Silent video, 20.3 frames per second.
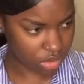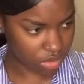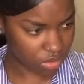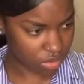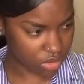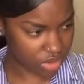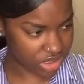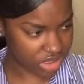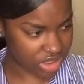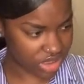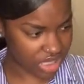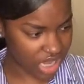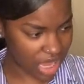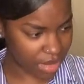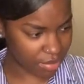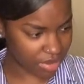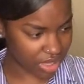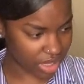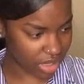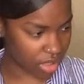Where's the
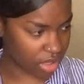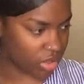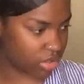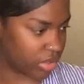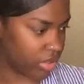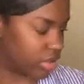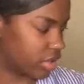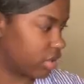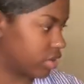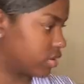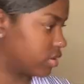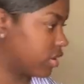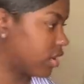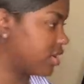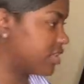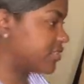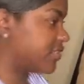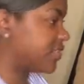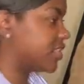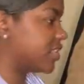top at? Oh, here we go. I
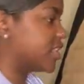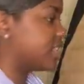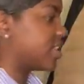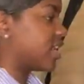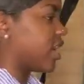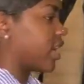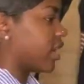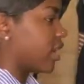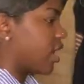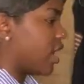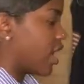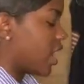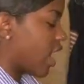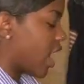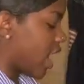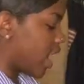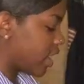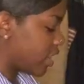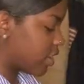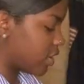was gonna say,
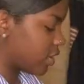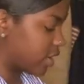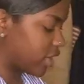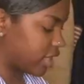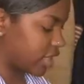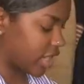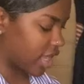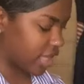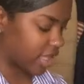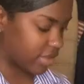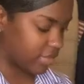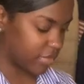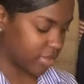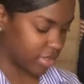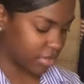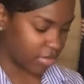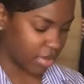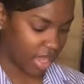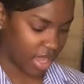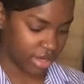I know they're not giving me the
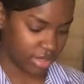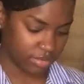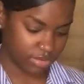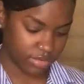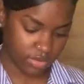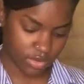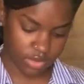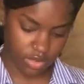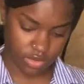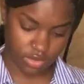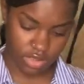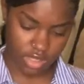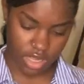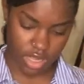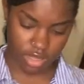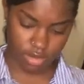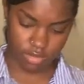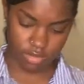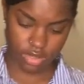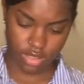bottoms with no
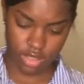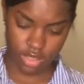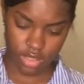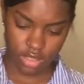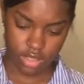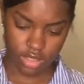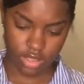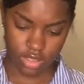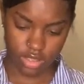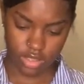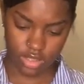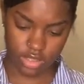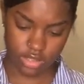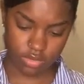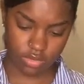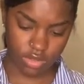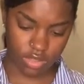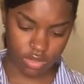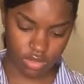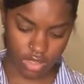top. This
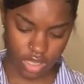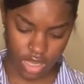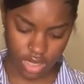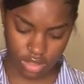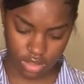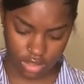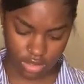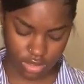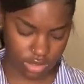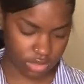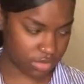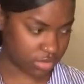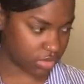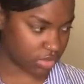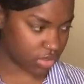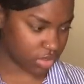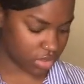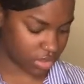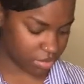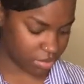one don't kind of look, this
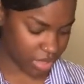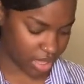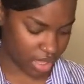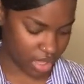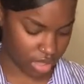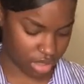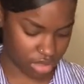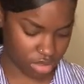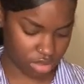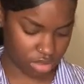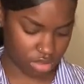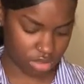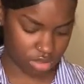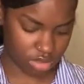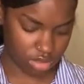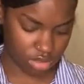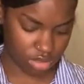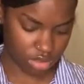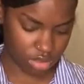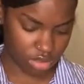one don't look bad.
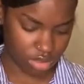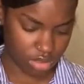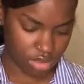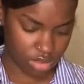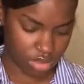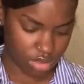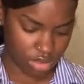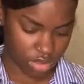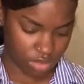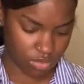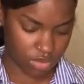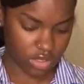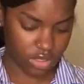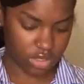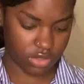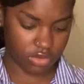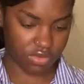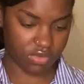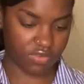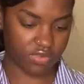Wonder
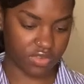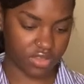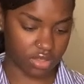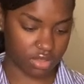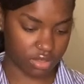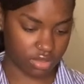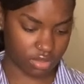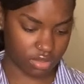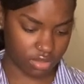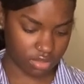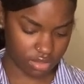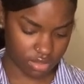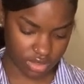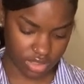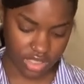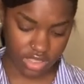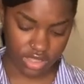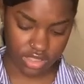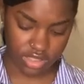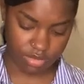do it fit. I
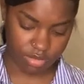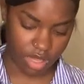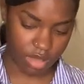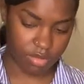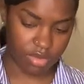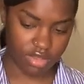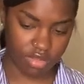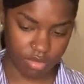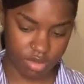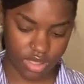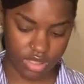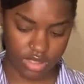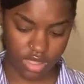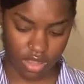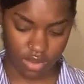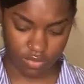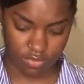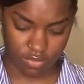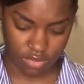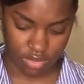think this might be the best
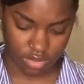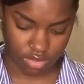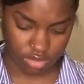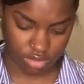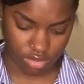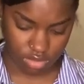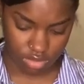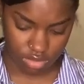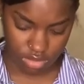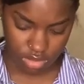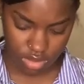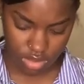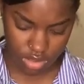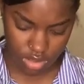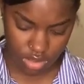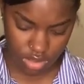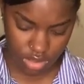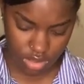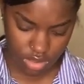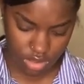outfit.
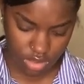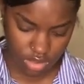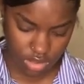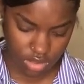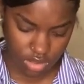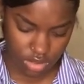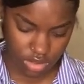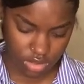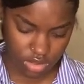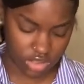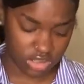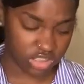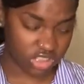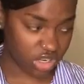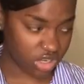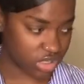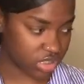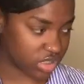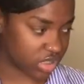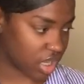This
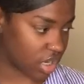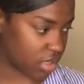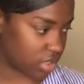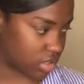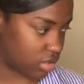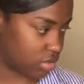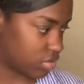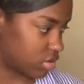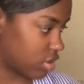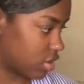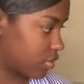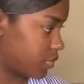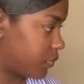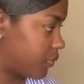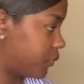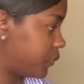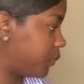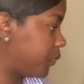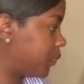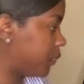shirt is kind of cute
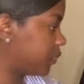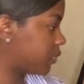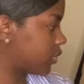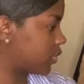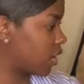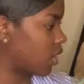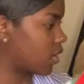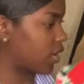though.